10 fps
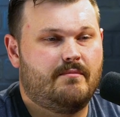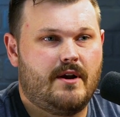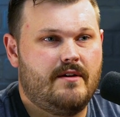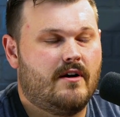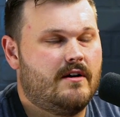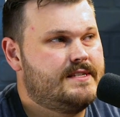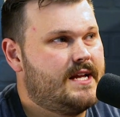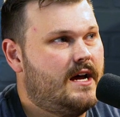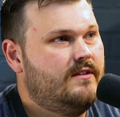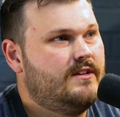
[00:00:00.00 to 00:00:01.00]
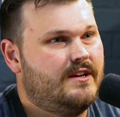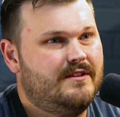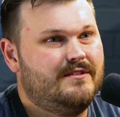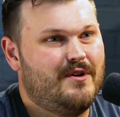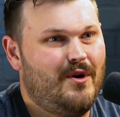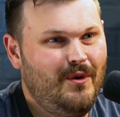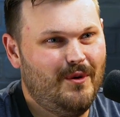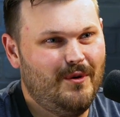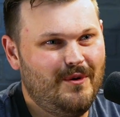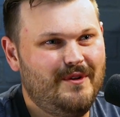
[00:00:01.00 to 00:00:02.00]
of Braveheart style,
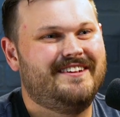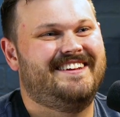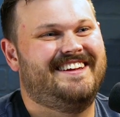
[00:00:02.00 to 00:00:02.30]
hold.